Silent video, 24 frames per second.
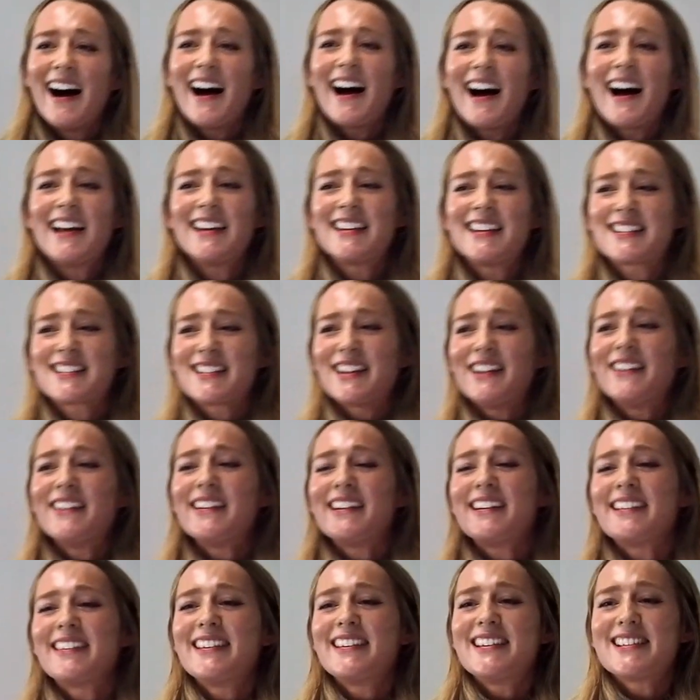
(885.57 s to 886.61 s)
I show
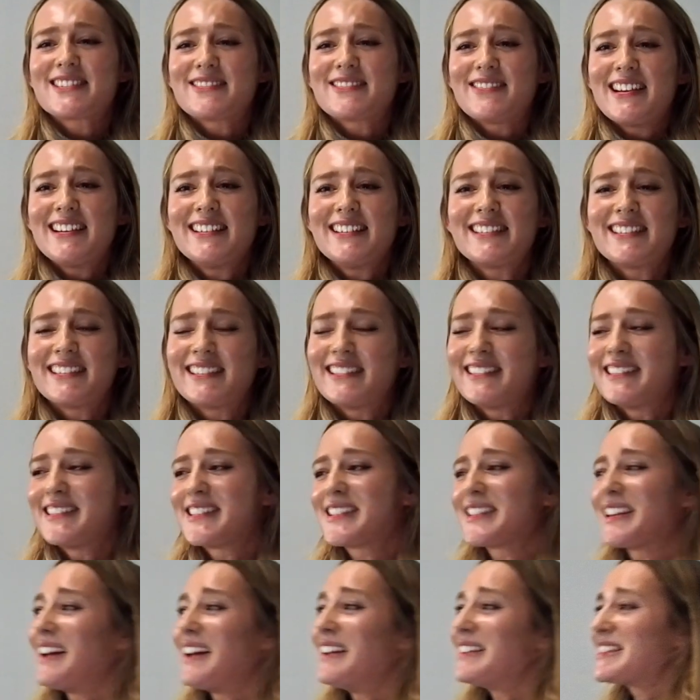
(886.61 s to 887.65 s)
her these
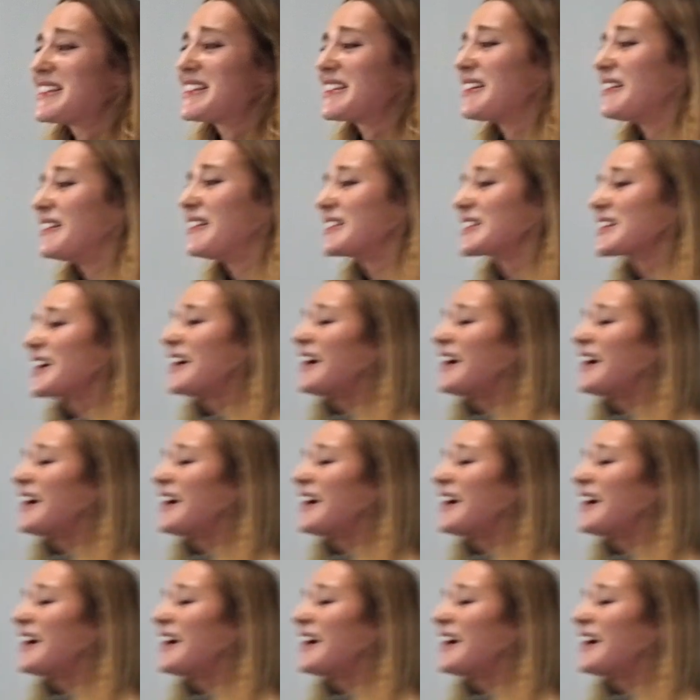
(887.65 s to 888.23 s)
renders and she goes,